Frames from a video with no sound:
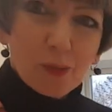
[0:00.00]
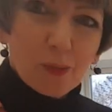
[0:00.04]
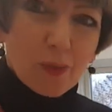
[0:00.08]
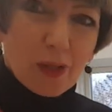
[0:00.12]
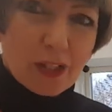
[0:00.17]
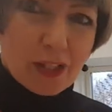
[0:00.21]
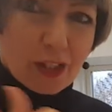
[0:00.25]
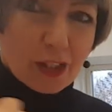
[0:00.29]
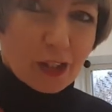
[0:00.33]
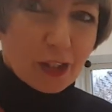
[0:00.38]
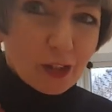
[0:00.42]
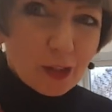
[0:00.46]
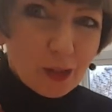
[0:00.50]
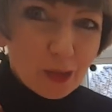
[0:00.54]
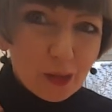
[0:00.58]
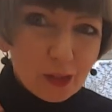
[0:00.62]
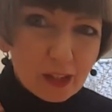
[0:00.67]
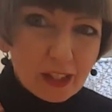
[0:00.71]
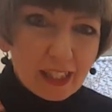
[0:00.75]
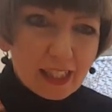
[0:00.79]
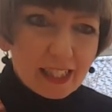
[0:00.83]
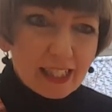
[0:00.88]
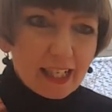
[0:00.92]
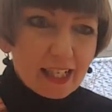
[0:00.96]
when you're
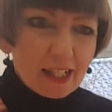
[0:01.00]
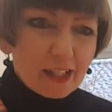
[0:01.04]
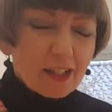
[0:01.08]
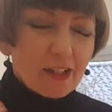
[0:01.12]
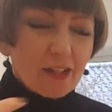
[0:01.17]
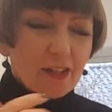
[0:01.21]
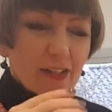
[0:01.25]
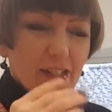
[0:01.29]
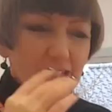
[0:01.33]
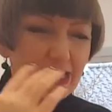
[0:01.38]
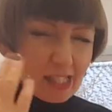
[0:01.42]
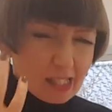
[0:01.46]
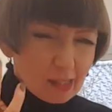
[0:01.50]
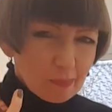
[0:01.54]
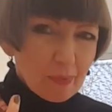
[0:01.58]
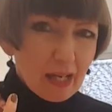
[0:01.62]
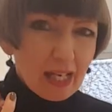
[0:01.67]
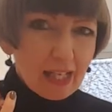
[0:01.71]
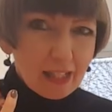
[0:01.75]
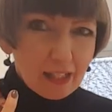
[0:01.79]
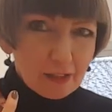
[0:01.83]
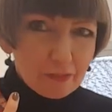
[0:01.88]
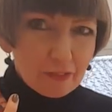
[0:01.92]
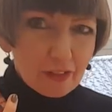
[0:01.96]
cooking it, the
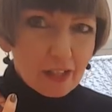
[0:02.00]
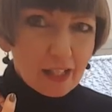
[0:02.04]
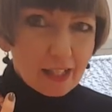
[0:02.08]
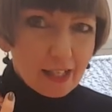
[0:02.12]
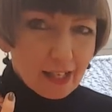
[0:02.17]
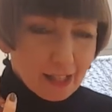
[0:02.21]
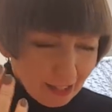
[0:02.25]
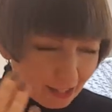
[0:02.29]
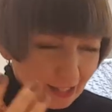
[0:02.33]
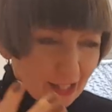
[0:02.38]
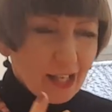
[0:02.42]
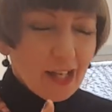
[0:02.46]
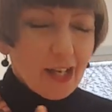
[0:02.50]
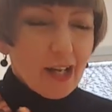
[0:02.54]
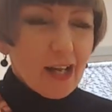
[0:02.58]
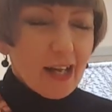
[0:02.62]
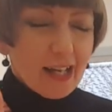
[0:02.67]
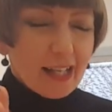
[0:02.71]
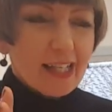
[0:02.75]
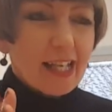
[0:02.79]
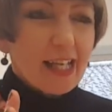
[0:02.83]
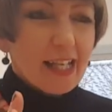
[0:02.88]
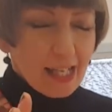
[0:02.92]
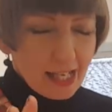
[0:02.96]
smell of it,
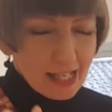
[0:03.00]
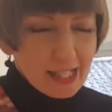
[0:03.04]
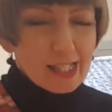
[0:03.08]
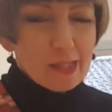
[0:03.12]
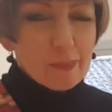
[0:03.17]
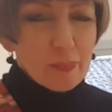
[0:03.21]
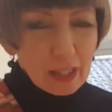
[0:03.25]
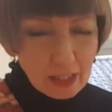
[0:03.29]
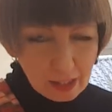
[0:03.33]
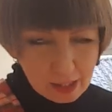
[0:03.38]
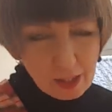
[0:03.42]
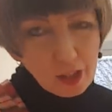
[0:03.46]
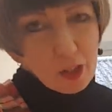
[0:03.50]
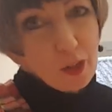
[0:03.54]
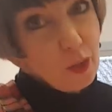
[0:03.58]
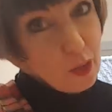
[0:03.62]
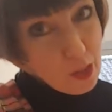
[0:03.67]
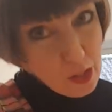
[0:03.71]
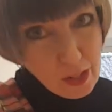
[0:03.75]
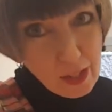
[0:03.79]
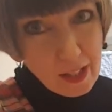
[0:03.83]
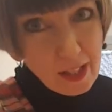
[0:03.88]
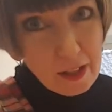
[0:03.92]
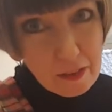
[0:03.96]
it smells
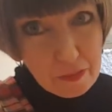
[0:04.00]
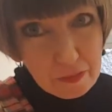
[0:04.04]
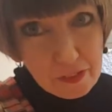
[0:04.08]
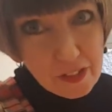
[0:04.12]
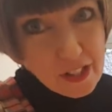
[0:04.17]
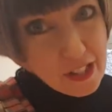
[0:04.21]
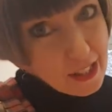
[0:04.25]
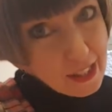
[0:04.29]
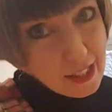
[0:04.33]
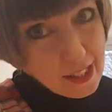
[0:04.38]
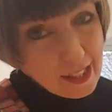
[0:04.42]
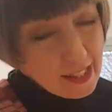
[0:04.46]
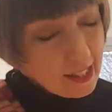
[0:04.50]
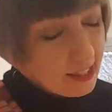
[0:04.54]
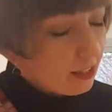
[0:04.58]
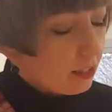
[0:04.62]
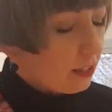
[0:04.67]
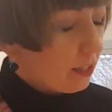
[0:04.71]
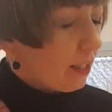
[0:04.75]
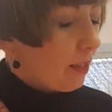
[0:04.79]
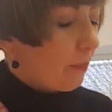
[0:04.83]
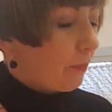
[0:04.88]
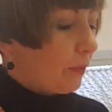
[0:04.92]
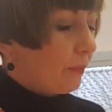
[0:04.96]
close enough to
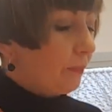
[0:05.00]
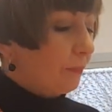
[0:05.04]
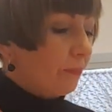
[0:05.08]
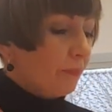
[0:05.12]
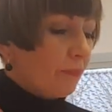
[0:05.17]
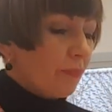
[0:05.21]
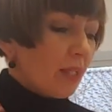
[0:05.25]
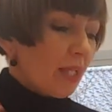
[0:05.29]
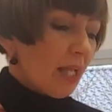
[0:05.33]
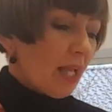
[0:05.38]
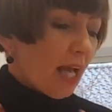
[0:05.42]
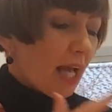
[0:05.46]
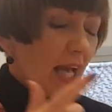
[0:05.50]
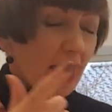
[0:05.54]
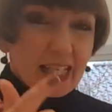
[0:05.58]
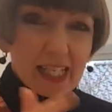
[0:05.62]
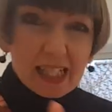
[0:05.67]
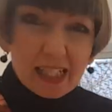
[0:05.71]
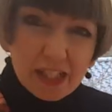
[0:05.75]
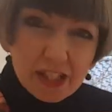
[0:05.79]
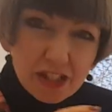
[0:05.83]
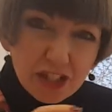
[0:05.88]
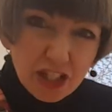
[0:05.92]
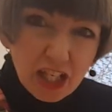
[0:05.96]
turnip. And
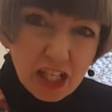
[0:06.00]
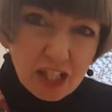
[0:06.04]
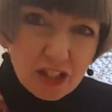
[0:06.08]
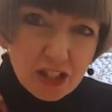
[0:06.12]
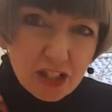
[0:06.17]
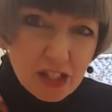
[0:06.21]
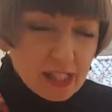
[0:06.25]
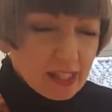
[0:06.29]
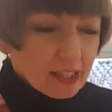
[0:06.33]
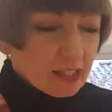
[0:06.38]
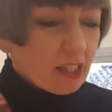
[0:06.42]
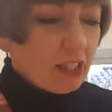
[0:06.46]
it changes